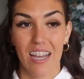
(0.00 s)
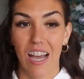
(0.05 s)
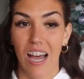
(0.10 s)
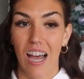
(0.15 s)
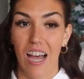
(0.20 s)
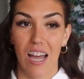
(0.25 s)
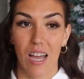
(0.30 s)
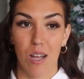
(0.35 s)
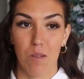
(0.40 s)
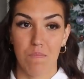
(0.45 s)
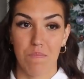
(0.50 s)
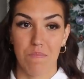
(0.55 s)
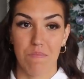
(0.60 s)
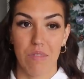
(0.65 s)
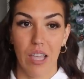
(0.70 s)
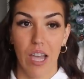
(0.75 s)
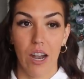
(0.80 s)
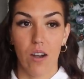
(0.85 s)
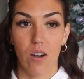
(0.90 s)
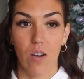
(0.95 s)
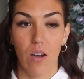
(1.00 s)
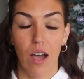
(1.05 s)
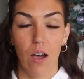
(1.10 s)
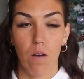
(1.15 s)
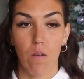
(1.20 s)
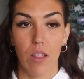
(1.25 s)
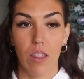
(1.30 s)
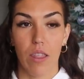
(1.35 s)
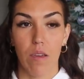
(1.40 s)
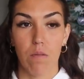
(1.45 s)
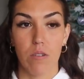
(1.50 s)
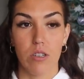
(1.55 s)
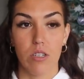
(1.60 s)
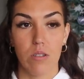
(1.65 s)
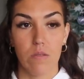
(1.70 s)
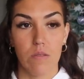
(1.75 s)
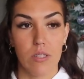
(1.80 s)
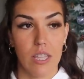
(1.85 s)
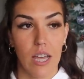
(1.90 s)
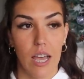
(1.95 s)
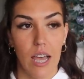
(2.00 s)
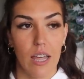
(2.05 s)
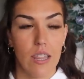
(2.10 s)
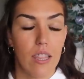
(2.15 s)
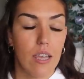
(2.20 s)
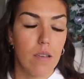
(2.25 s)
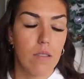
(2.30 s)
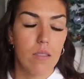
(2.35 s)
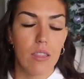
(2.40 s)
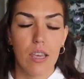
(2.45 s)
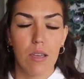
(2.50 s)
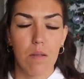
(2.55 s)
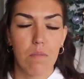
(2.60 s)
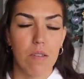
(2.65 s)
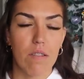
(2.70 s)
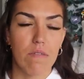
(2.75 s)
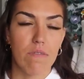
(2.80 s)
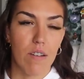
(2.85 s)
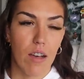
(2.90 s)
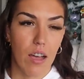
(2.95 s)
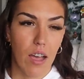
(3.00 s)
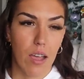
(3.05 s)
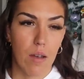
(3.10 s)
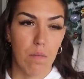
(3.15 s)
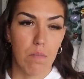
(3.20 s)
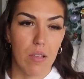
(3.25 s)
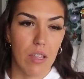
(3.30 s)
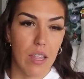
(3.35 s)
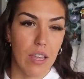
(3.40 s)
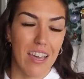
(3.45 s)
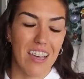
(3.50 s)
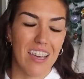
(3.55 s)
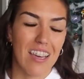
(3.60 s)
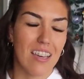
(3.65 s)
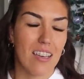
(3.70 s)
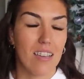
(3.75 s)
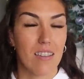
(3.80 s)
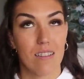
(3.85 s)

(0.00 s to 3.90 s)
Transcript: I don't know how well they would do with that. They'd be fine, but like,